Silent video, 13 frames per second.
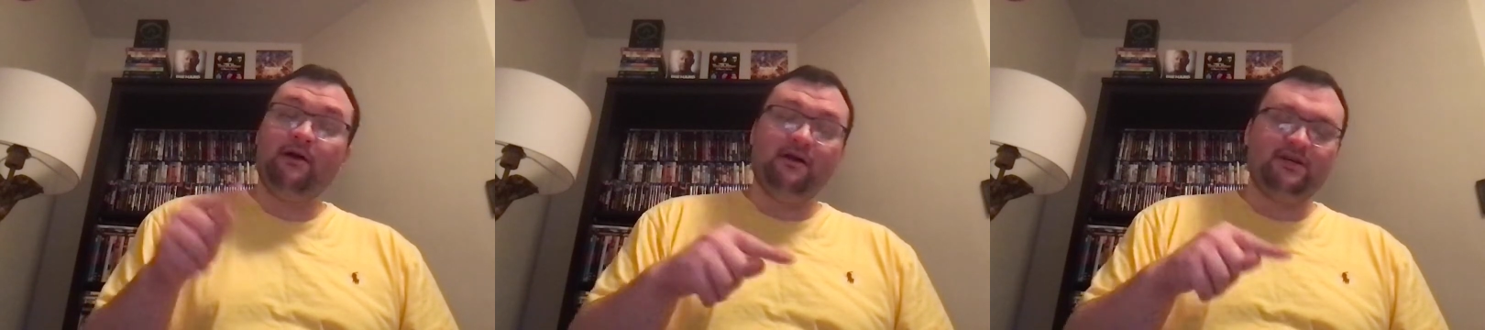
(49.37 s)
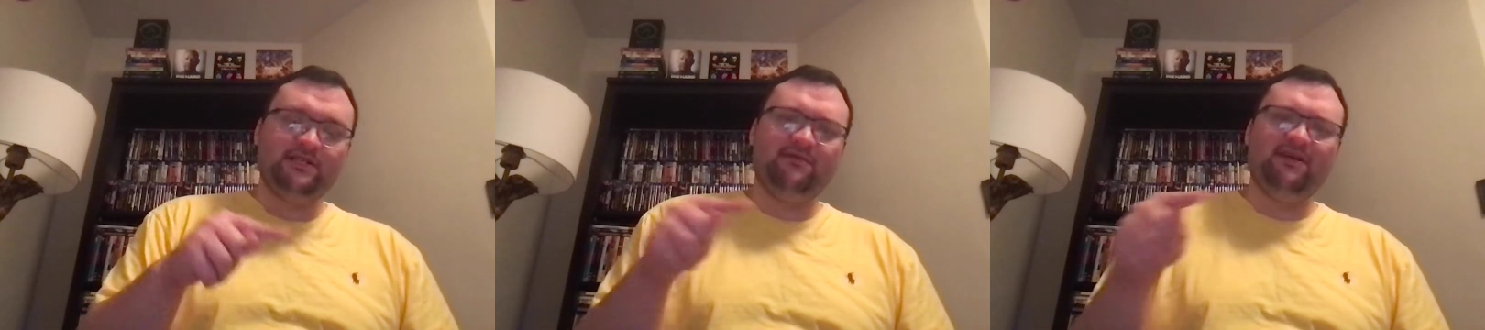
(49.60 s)

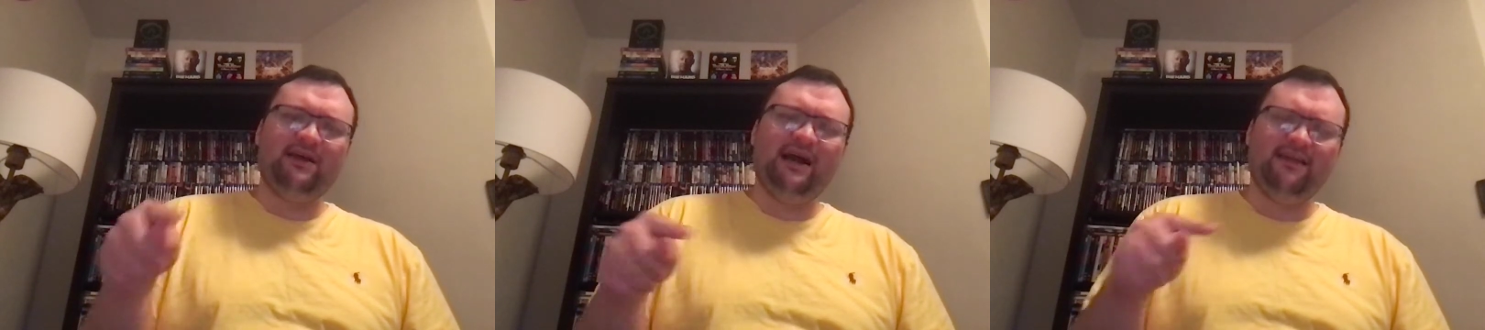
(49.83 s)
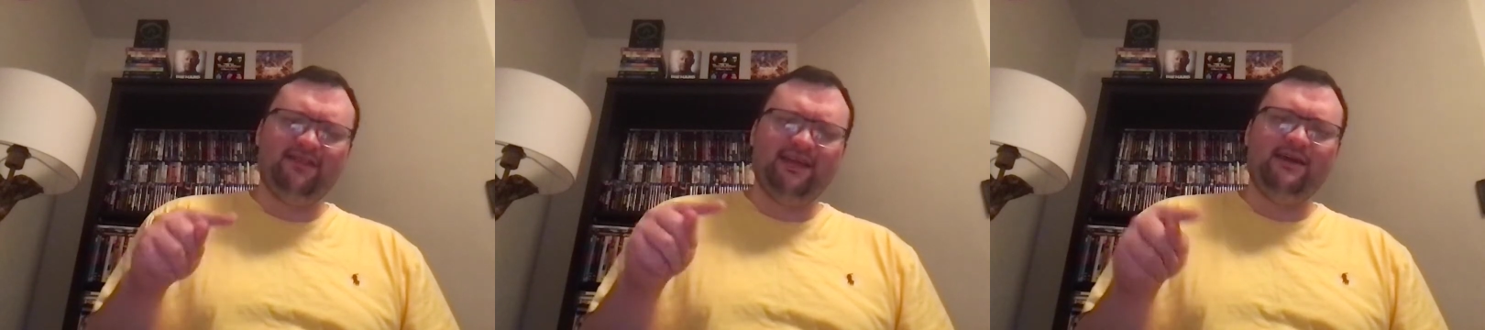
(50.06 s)
because uh, I think
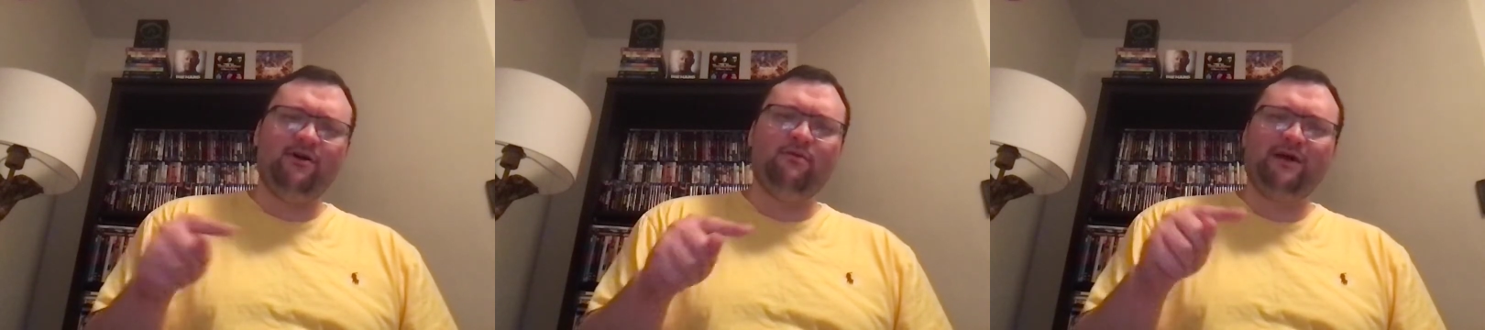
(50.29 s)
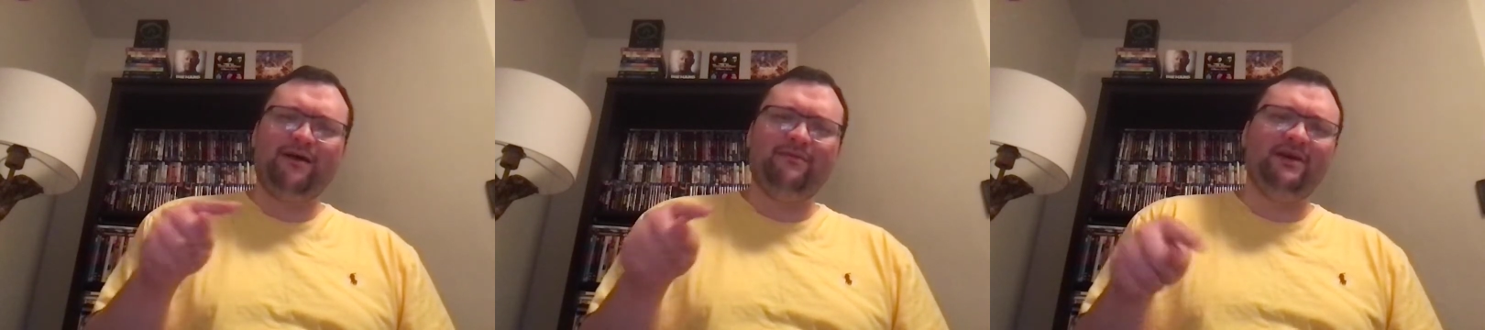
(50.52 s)
I think he'll
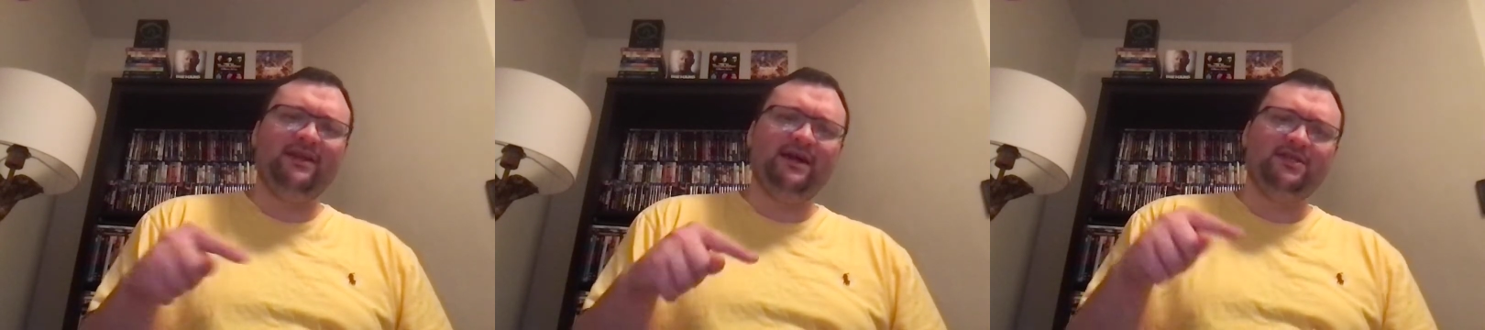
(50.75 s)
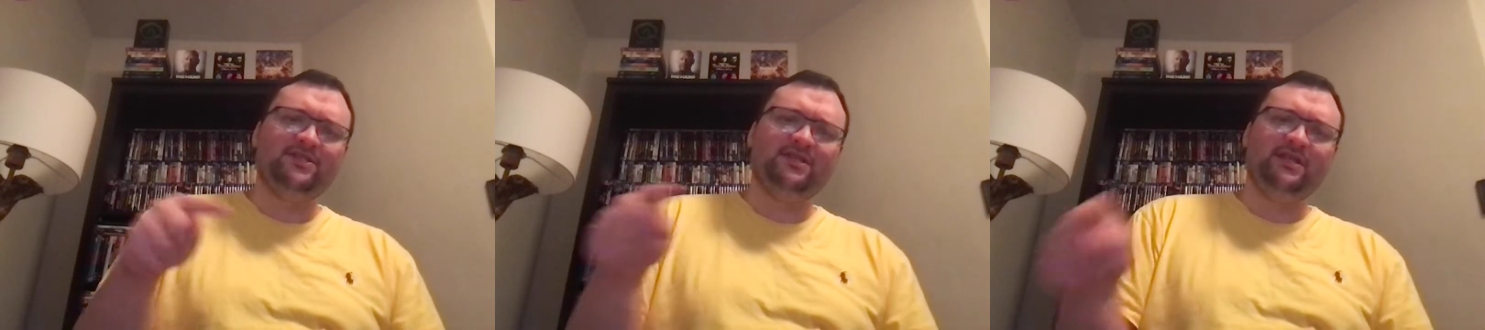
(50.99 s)
probably
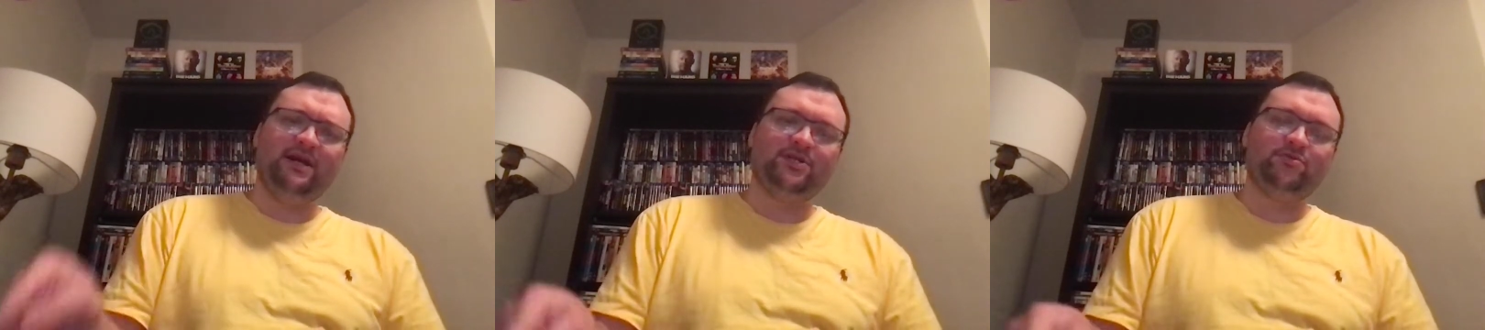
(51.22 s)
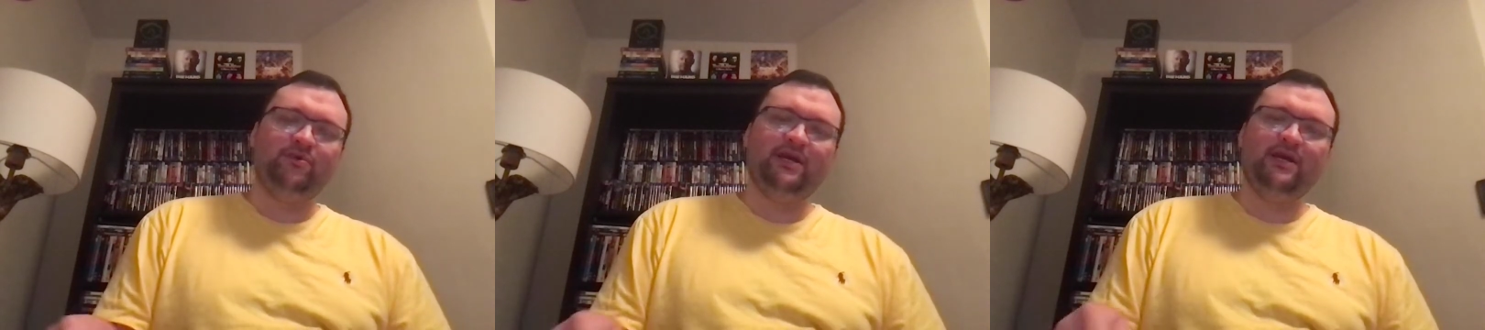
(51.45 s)
announce it
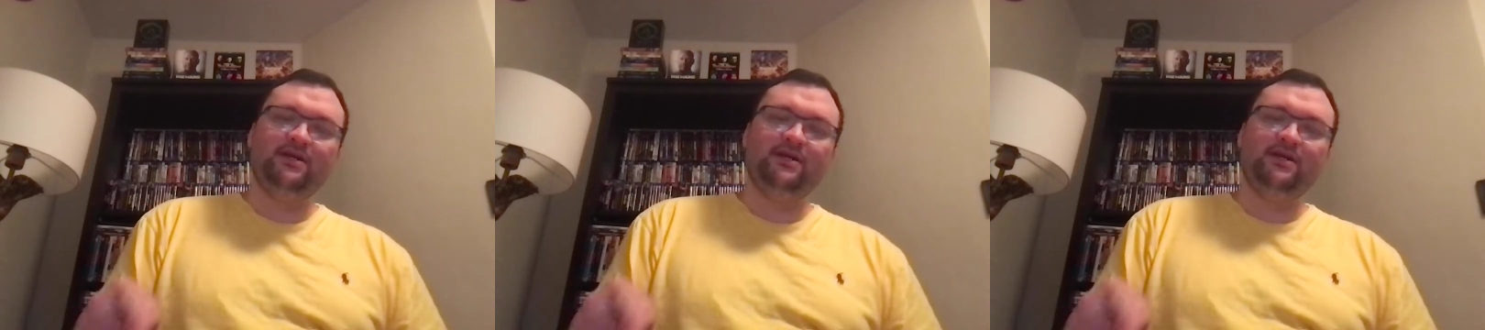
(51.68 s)
next week